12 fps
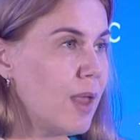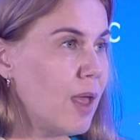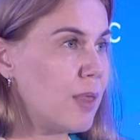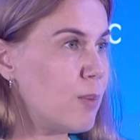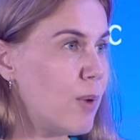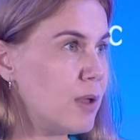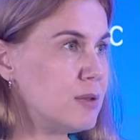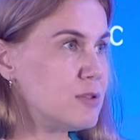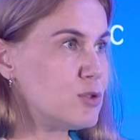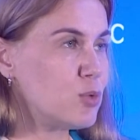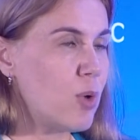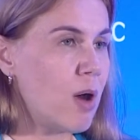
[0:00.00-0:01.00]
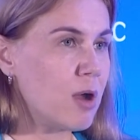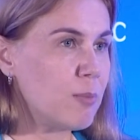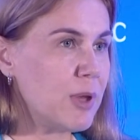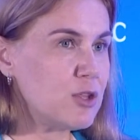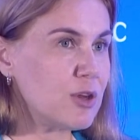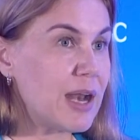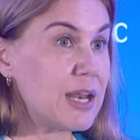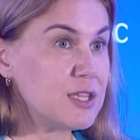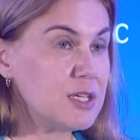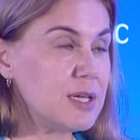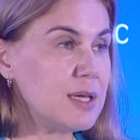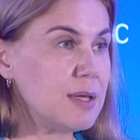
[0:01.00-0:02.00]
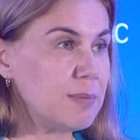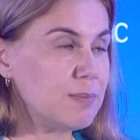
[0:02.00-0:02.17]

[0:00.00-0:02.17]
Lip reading: and the ones who are major LNG